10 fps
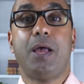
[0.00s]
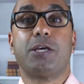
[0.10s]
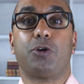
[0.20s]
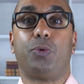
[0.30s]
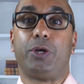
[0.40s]

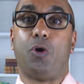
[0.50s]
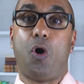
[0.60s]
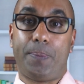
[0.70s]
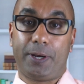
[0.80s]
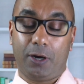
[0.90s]
so when you
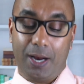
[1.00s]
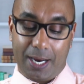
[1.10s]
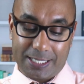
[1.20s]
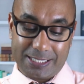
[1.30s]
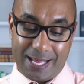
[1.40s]
open your
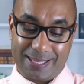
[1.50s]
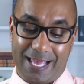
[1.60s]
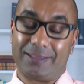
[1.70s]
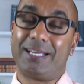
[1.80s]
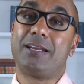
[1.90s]
eyes,
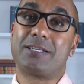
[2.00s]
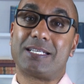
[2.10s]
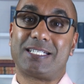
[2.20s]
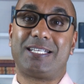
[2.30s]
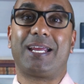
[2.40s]
that lid
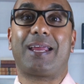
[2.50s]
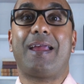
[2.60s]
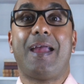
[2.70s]
doesn't stick